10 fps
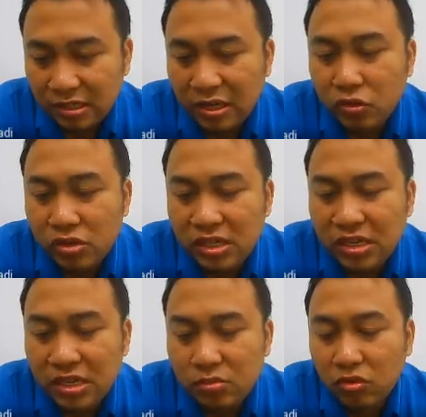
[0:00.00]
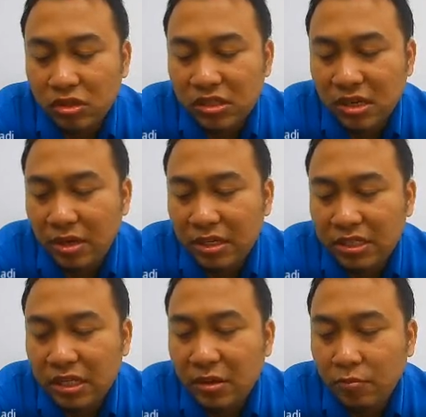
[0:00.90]
Yeah, using this Bursa
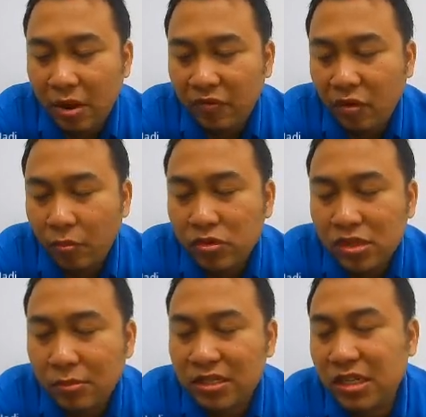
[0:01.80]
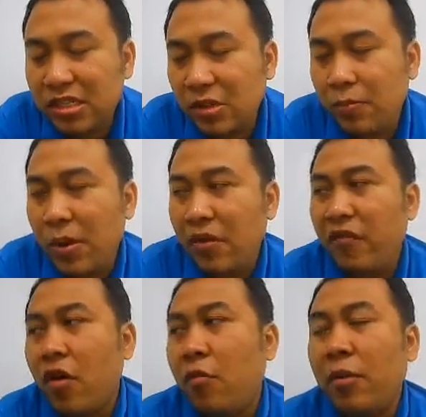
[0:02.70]
Malaysia platform. Bursa Malaysia is a
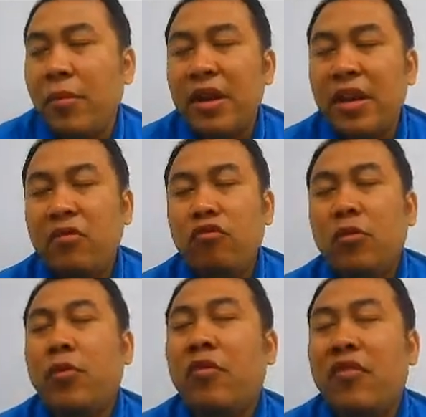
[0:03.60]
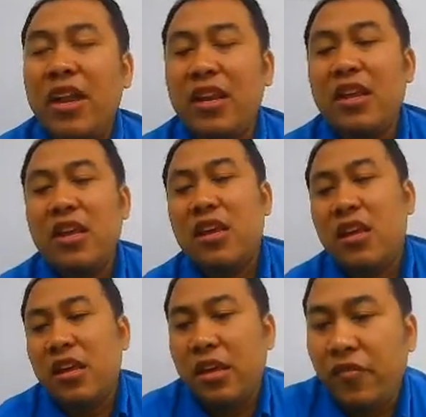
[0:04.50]
platform whereby they will provide
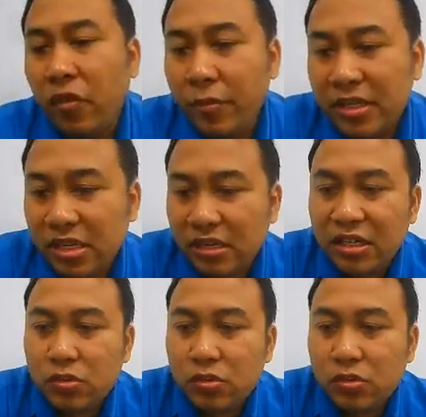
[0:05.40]
information.